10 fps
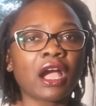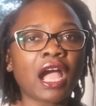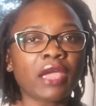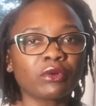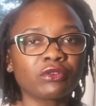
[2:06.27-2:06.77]

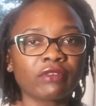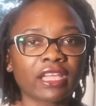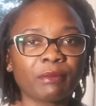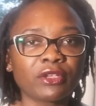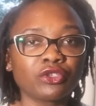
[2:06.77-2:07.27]
I would
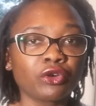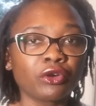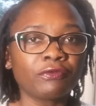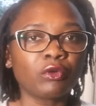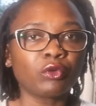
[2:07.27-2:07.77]
recommend you
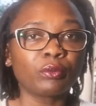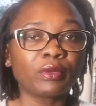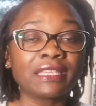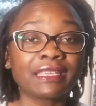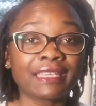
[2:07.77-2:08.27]
go for will
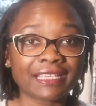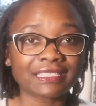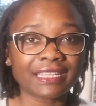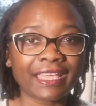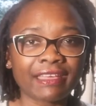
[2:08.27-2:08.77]
be the
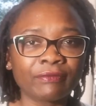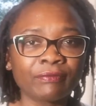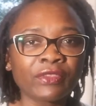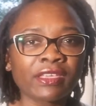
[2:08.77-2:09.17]
gas and air.